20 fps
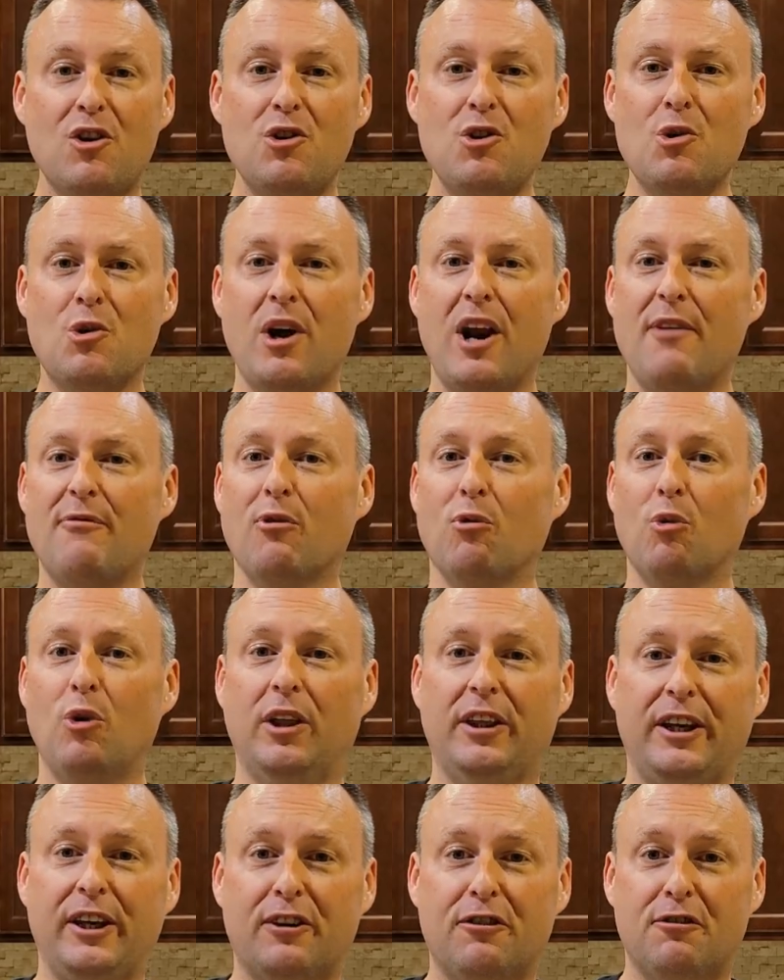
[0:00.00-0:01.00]
You could have a
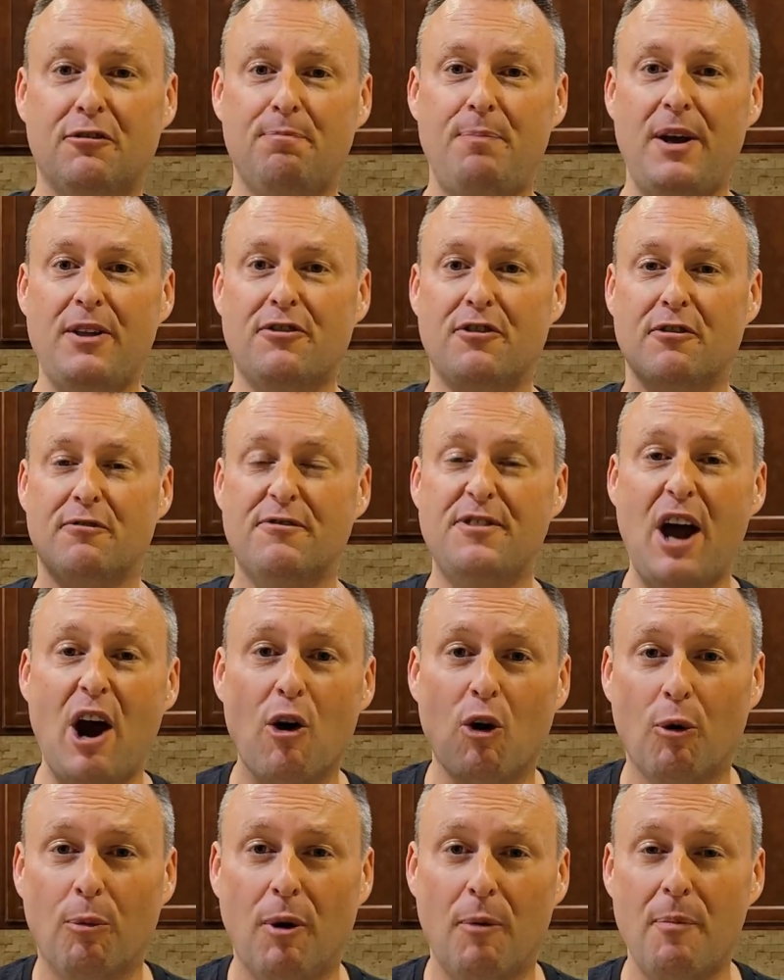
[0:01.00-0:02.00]
really expensive,
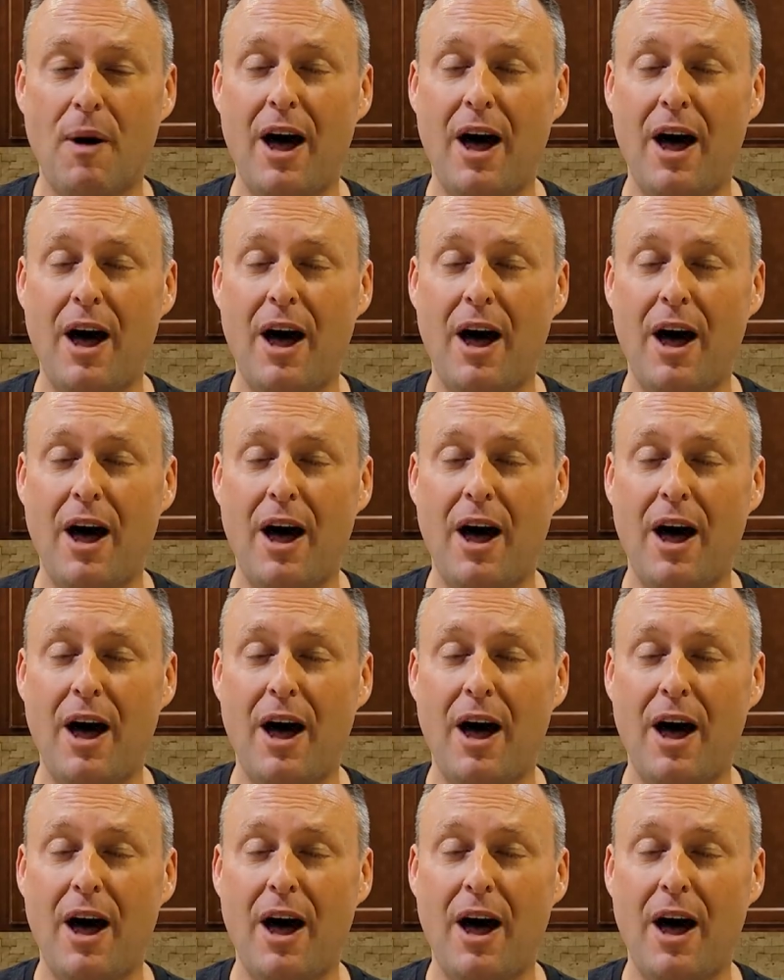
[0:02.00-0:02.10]
terrible